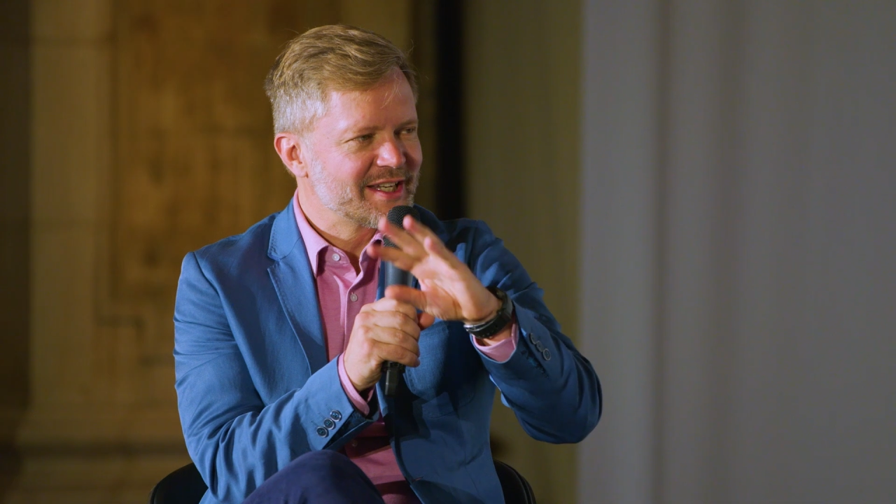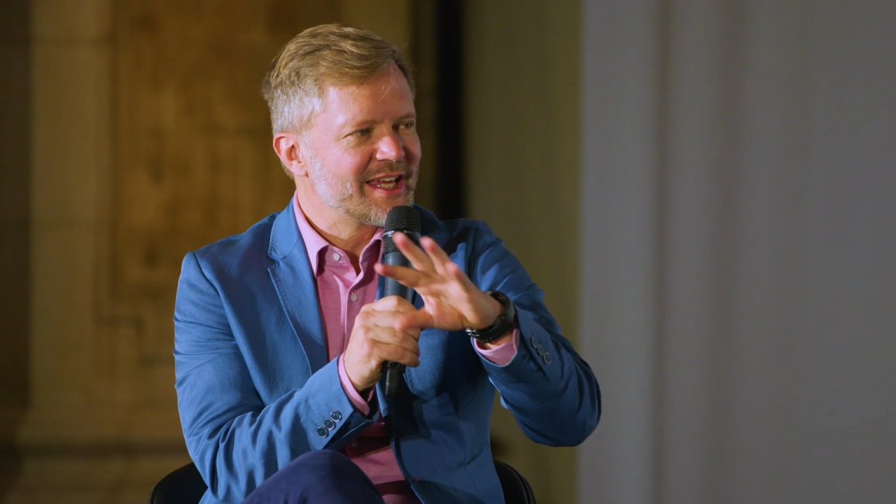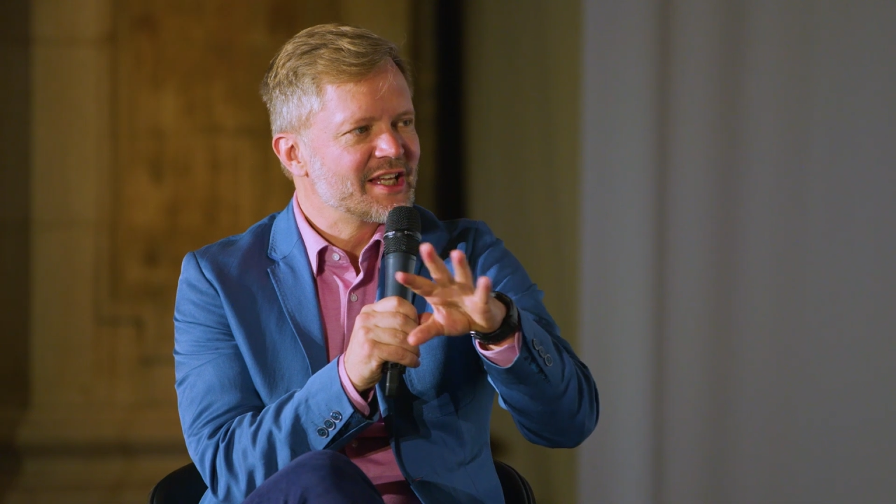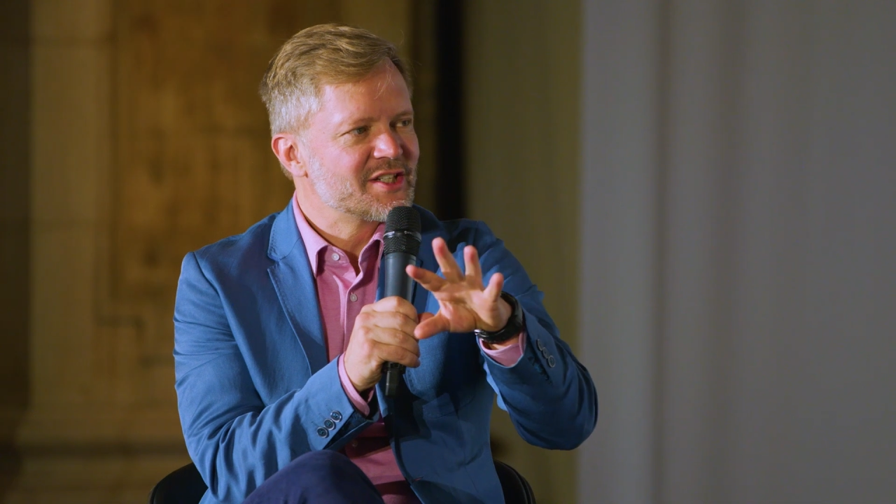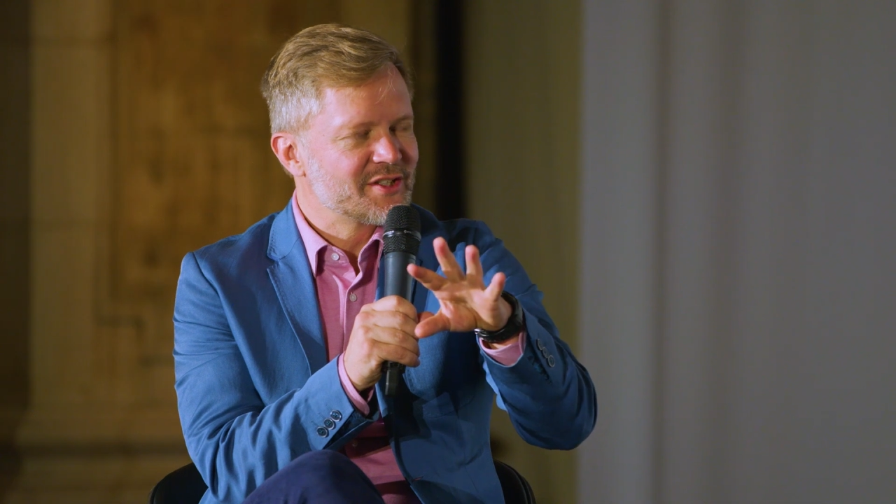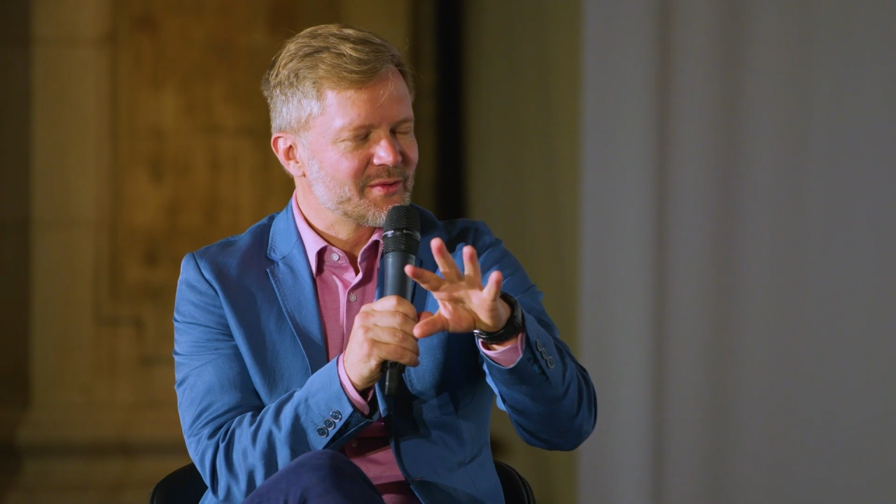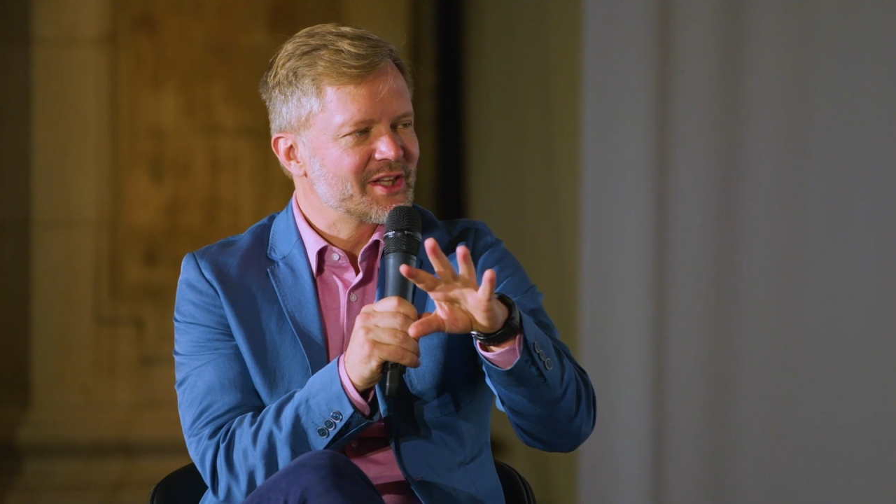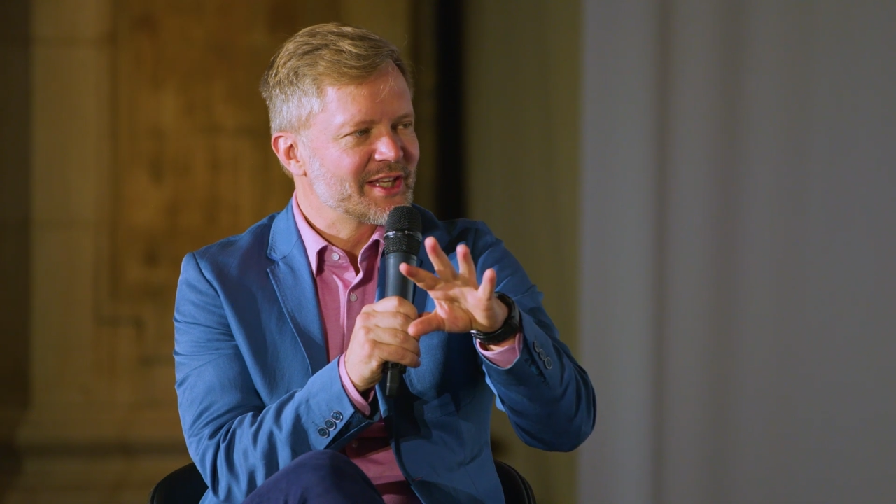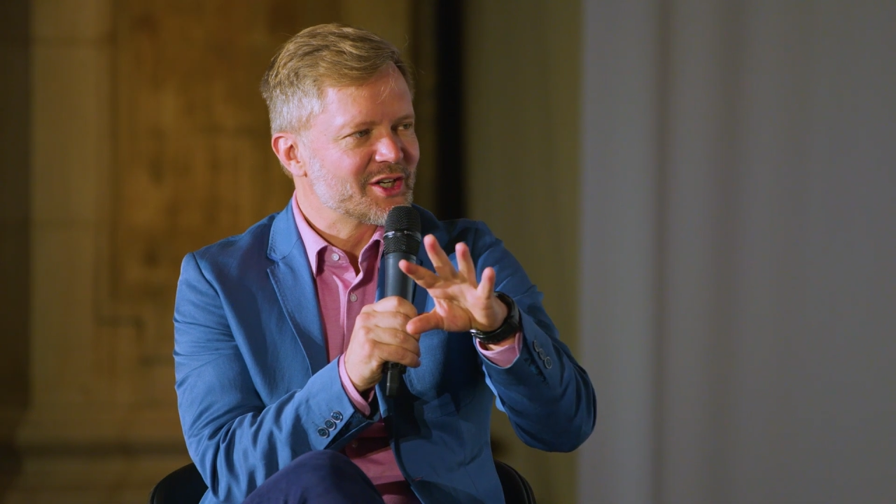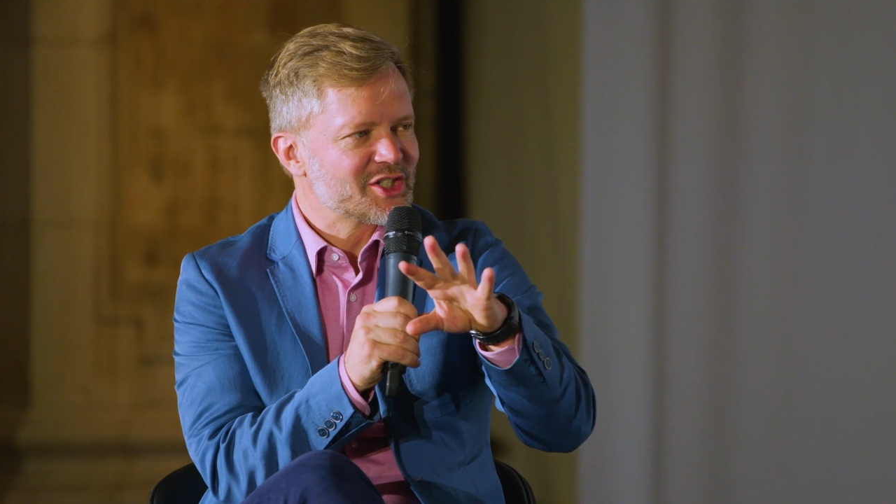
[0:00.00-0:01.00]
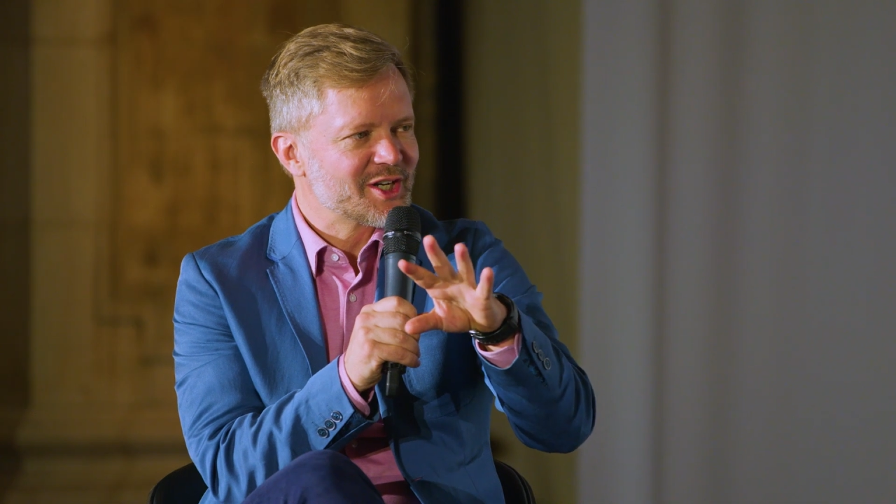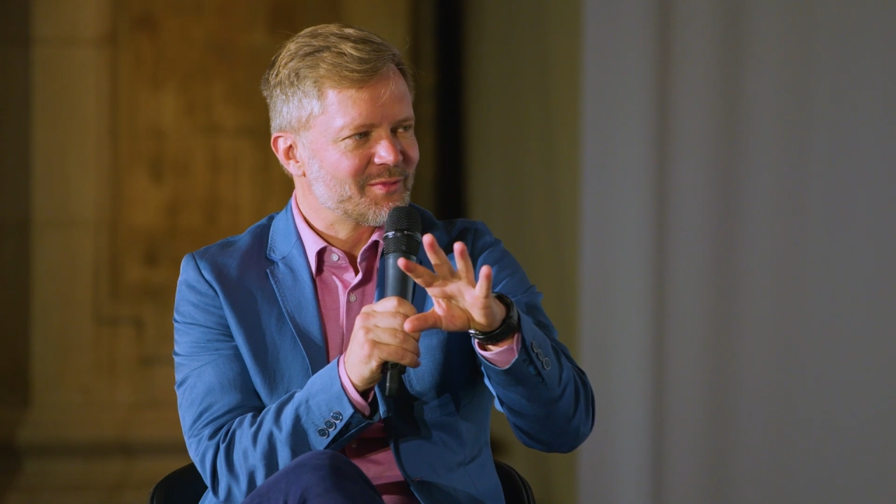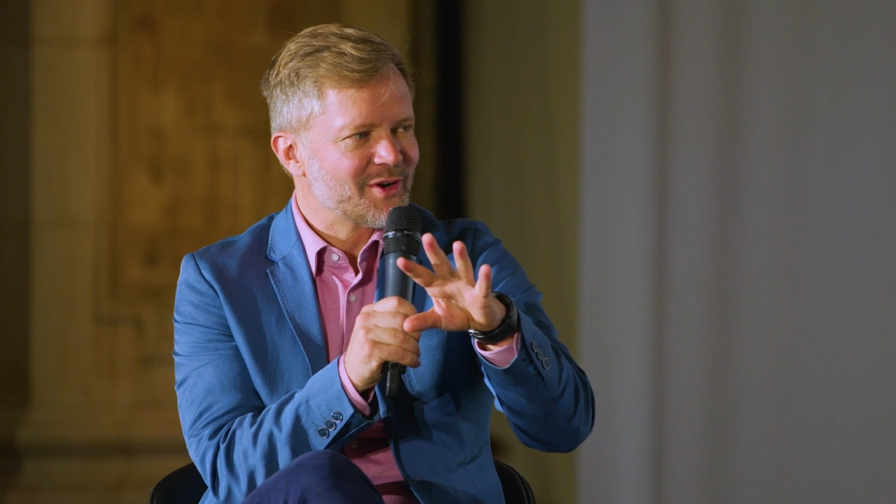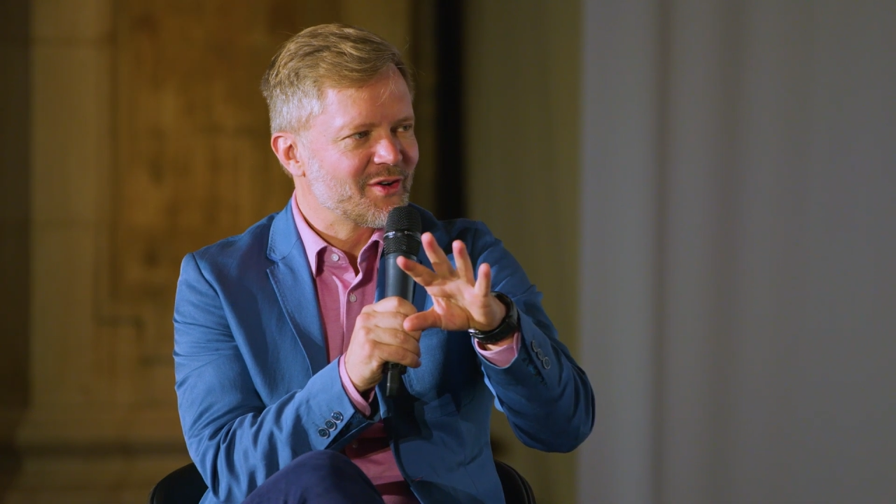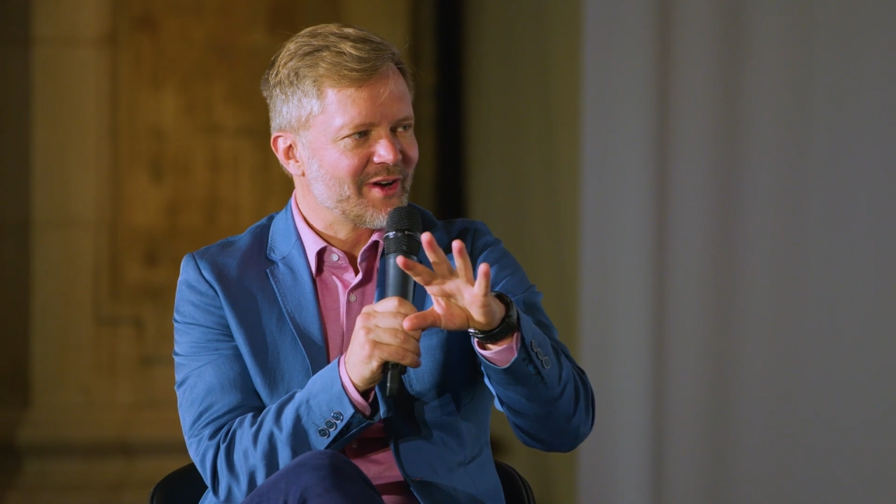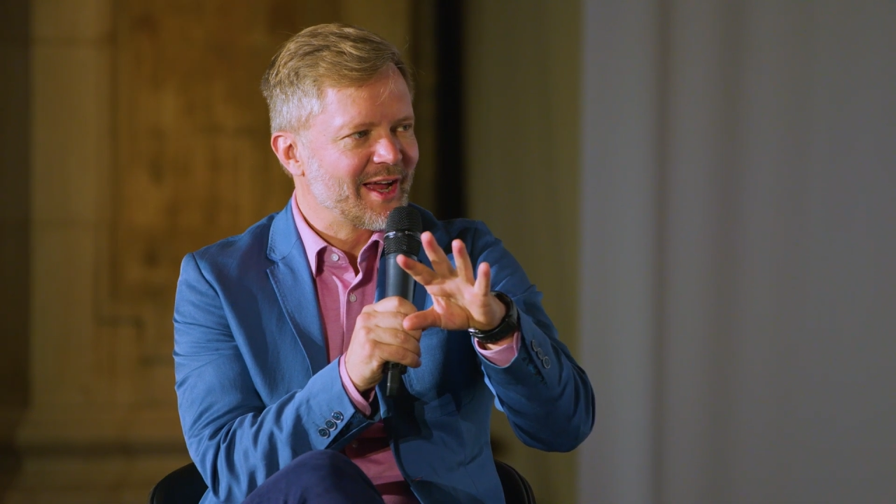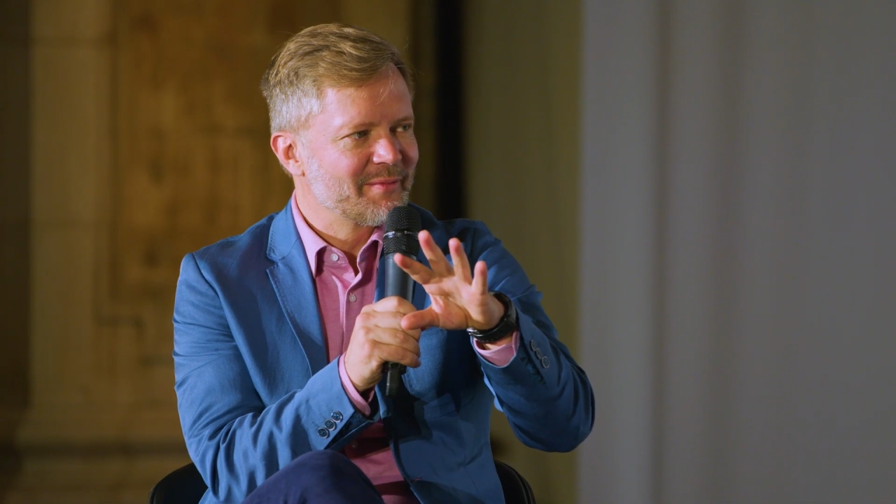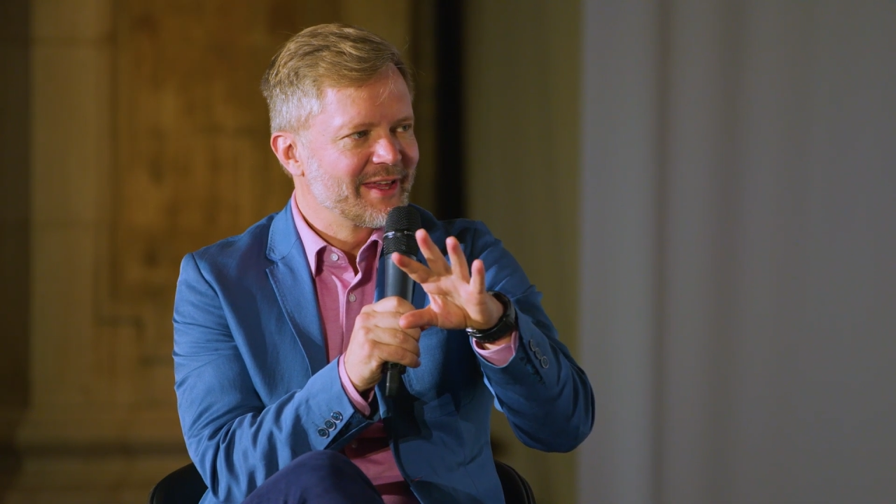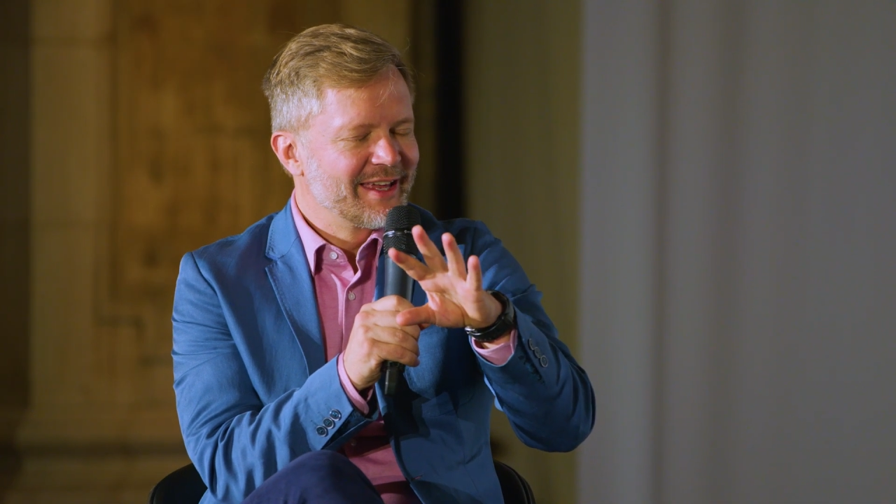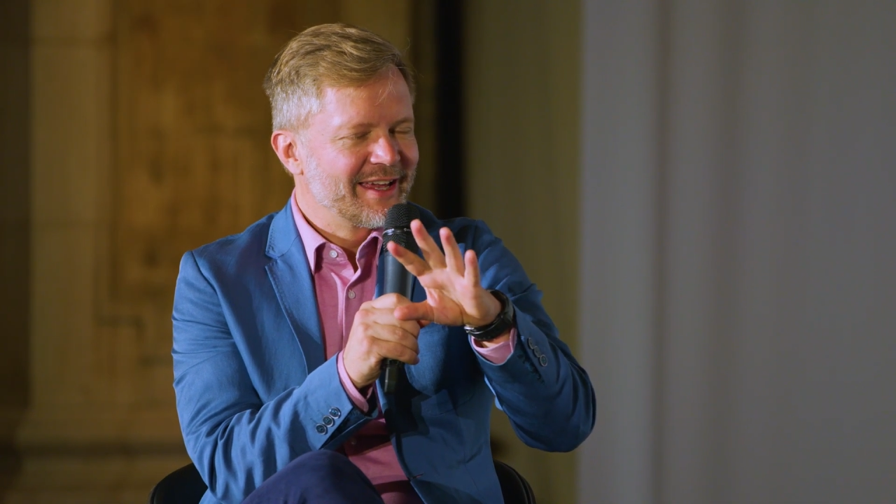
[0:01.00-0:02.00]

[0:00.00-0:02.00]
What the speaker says: into a leadership program.